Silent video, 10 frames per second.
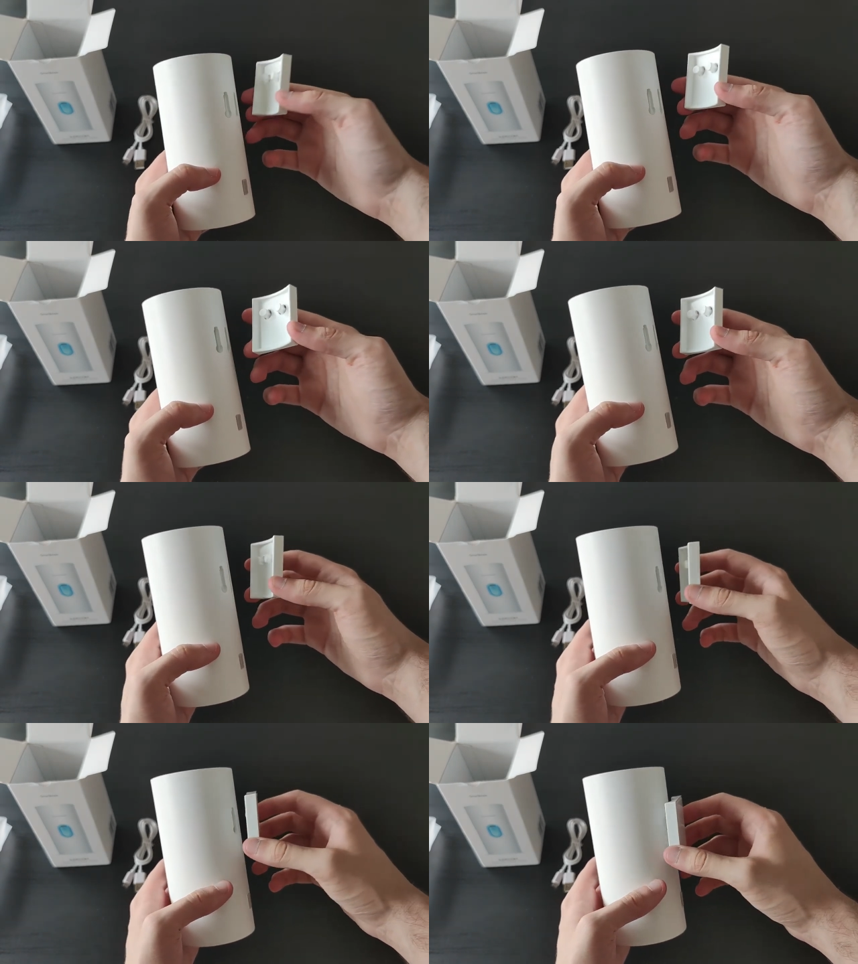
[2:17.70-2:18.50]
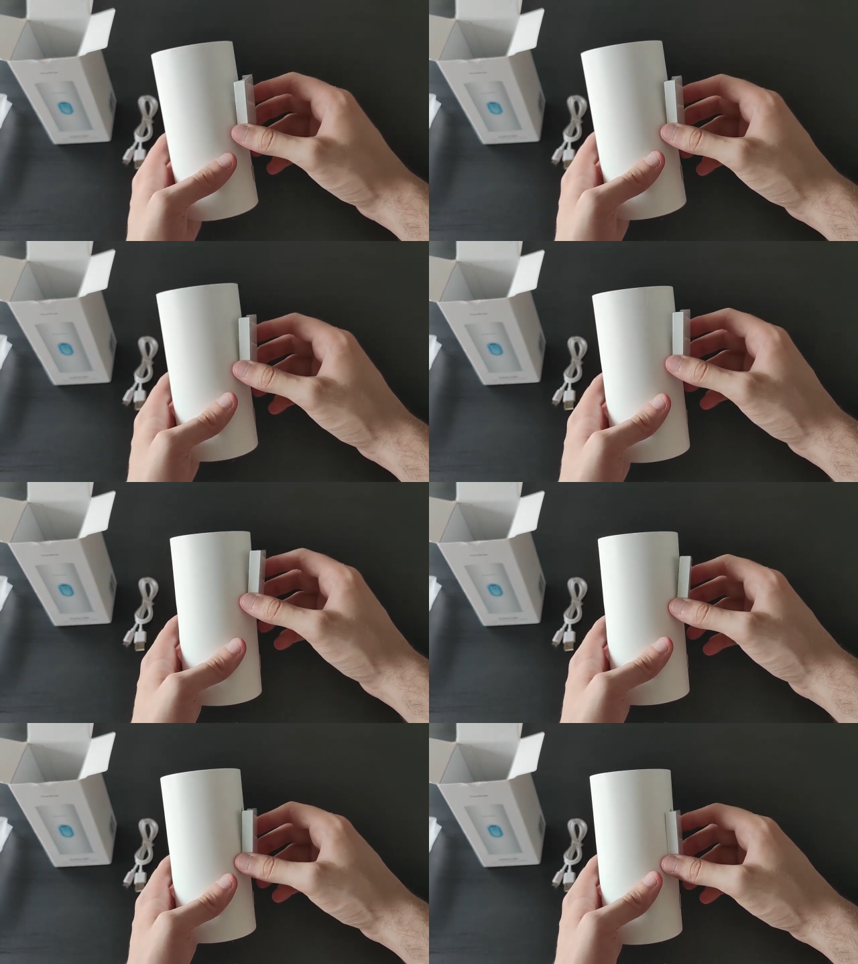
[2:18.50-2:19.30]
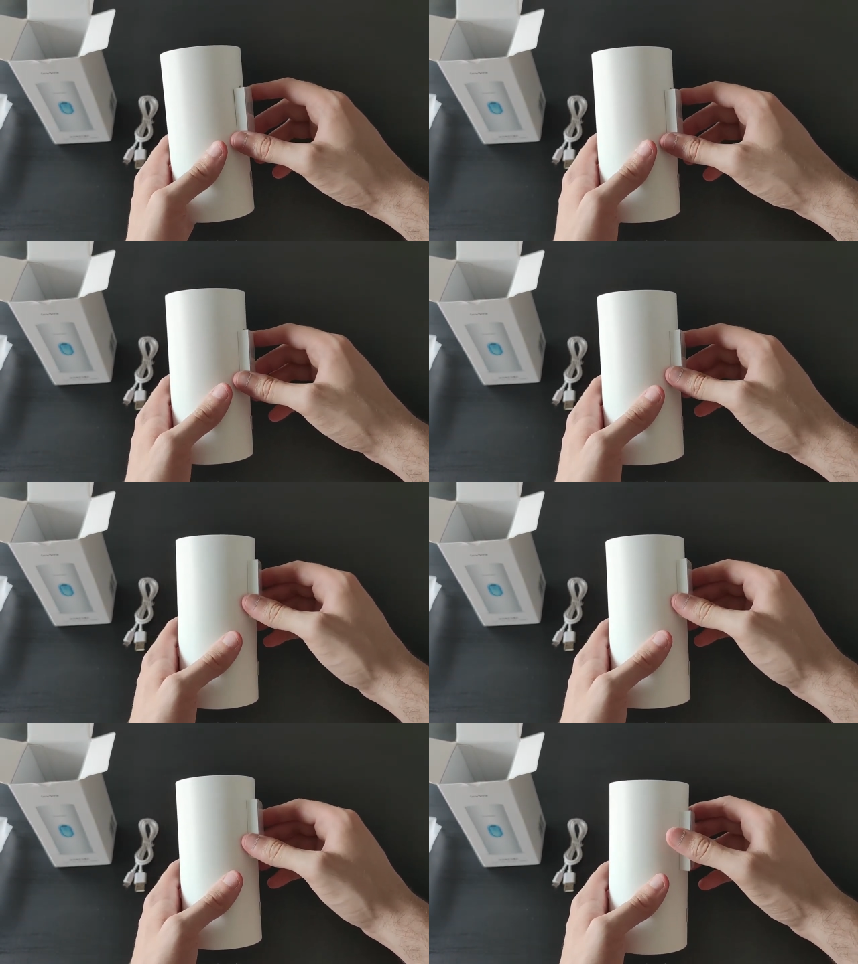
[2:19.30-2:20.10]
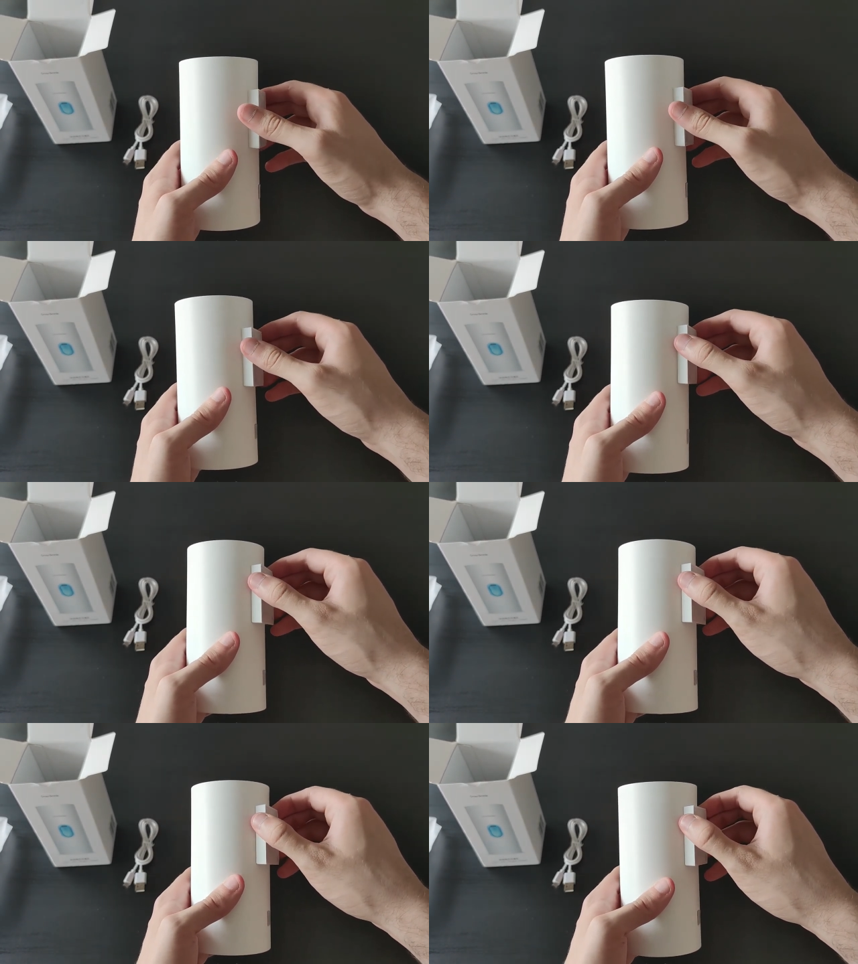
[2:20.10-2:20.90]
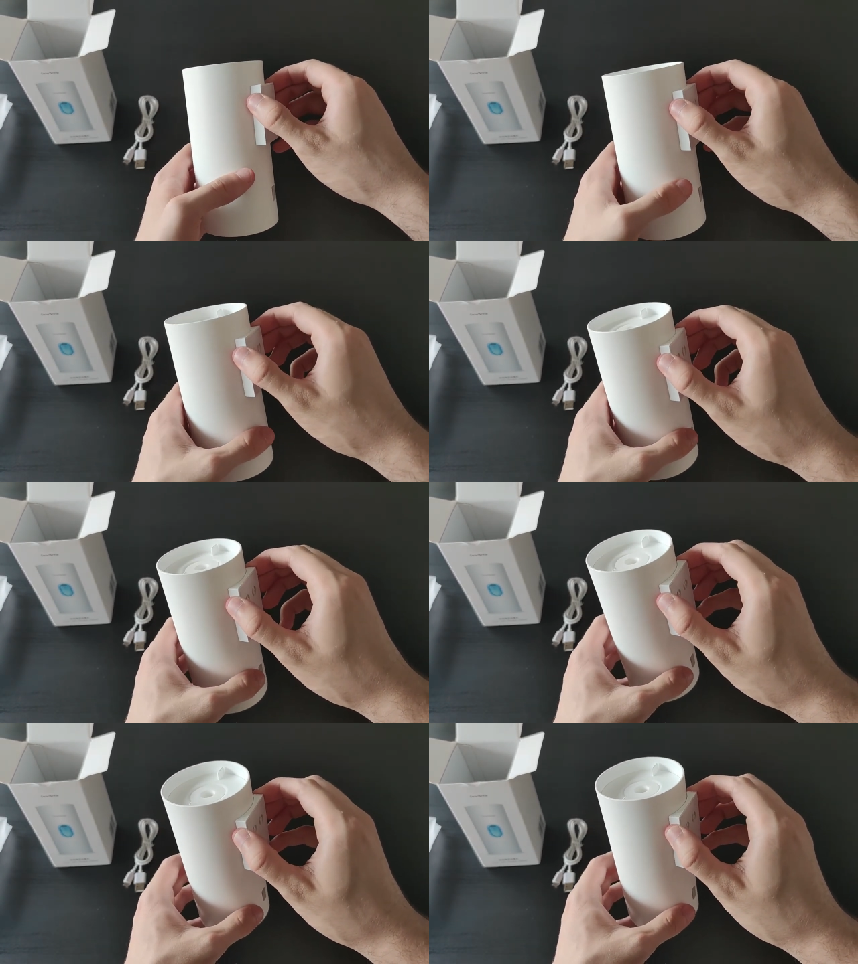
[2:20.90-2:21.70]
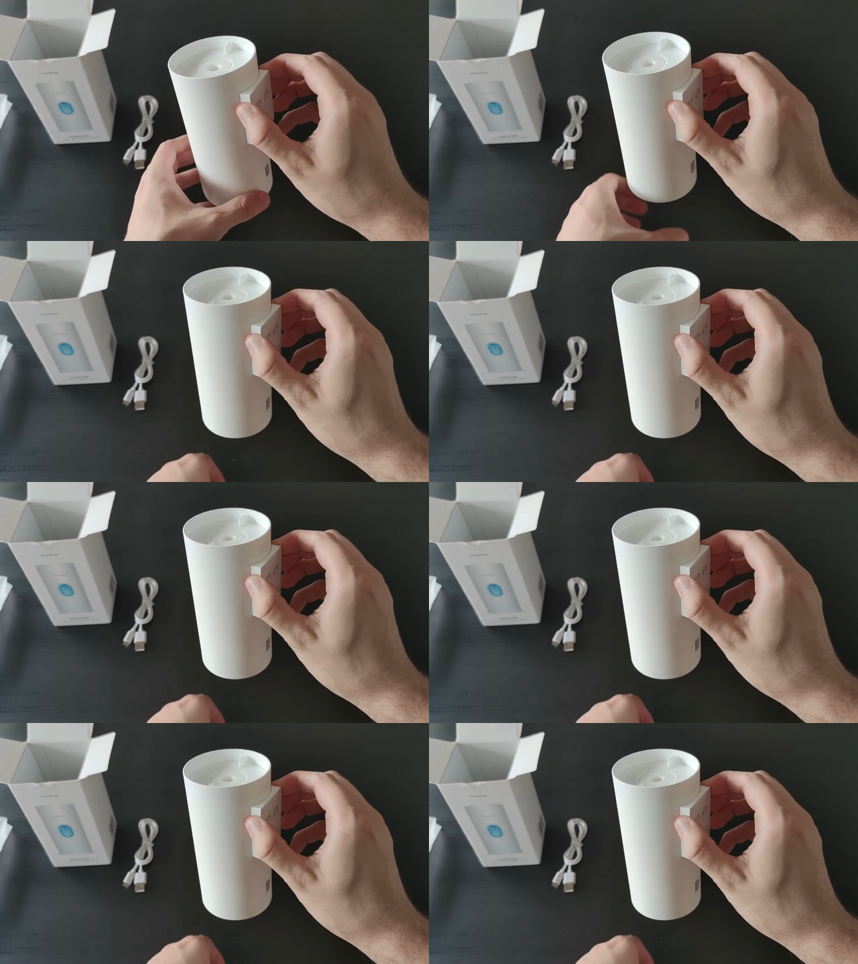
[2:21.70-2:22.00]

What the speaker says: (no speaker visible)